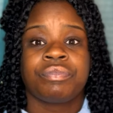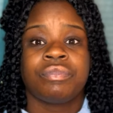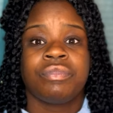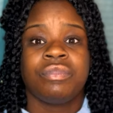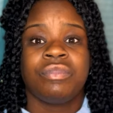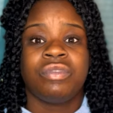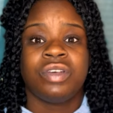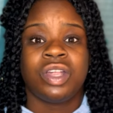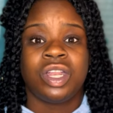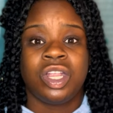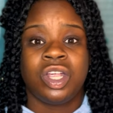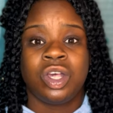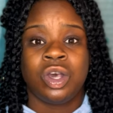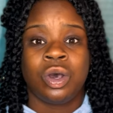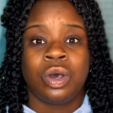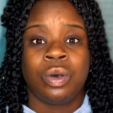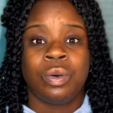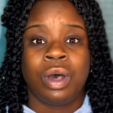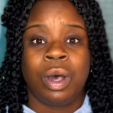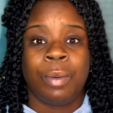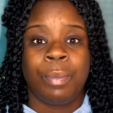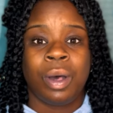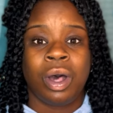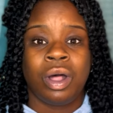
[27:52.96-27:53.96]
video
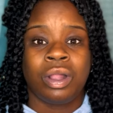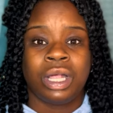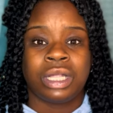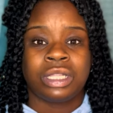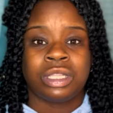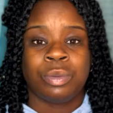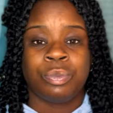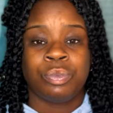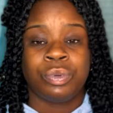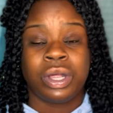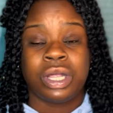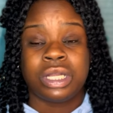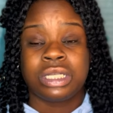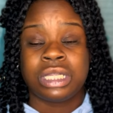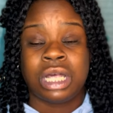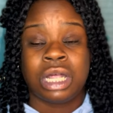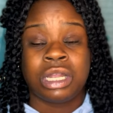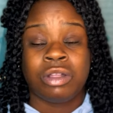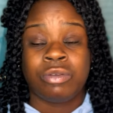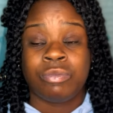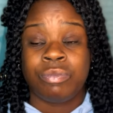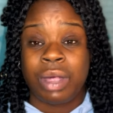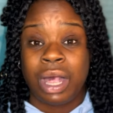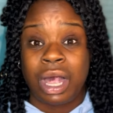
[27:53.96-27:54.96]
about, like, the
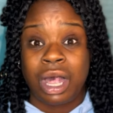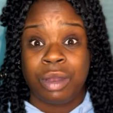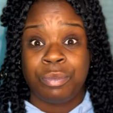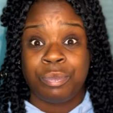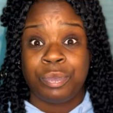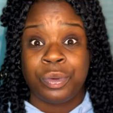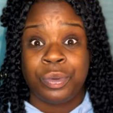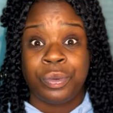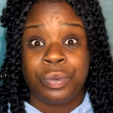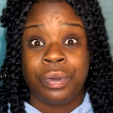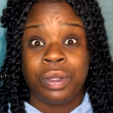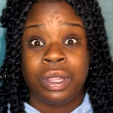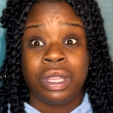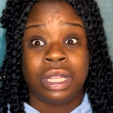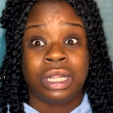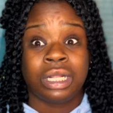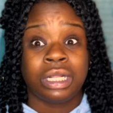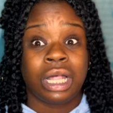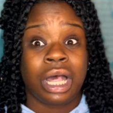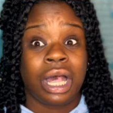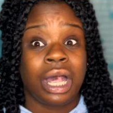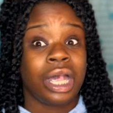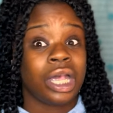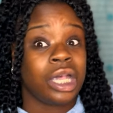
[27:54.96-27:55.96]
breakdown of Bad Boy and,
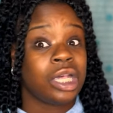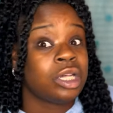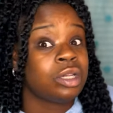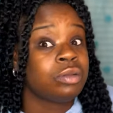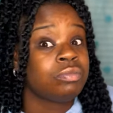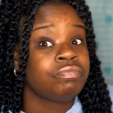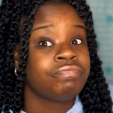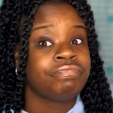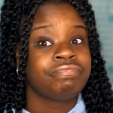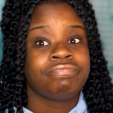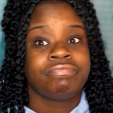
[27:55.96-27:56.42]
like,